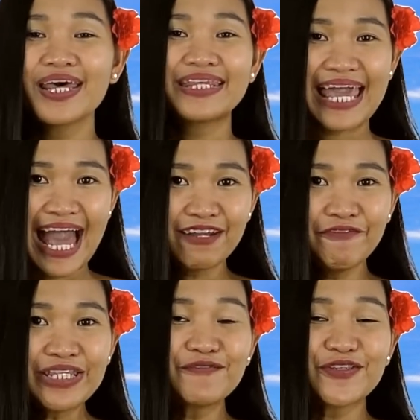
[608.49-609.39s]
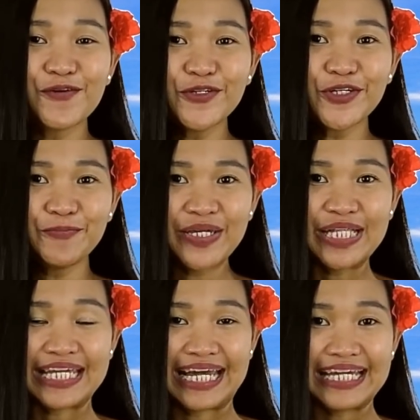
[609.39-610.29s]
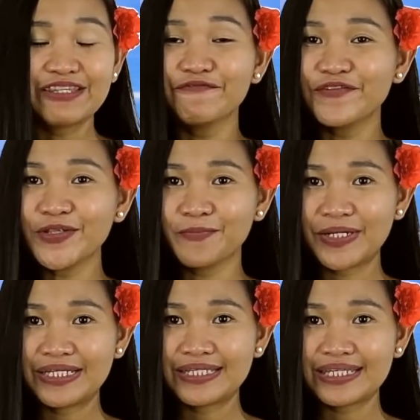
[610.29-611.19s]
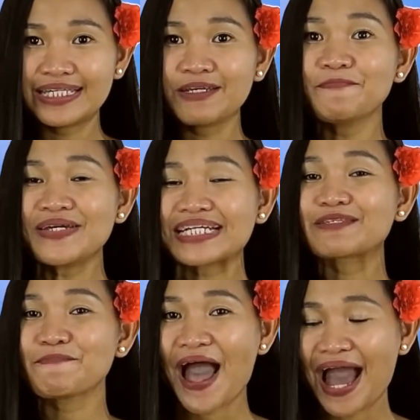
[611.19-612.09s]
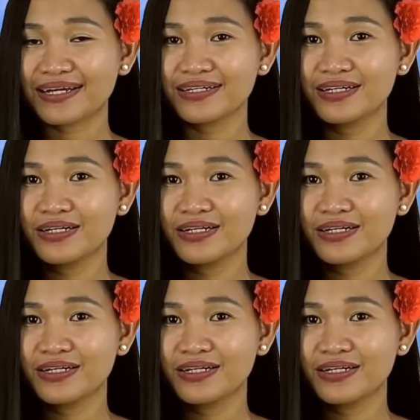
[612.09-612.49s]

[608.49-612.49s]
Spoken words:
The advent of social media in the Philippines is a mixed bag.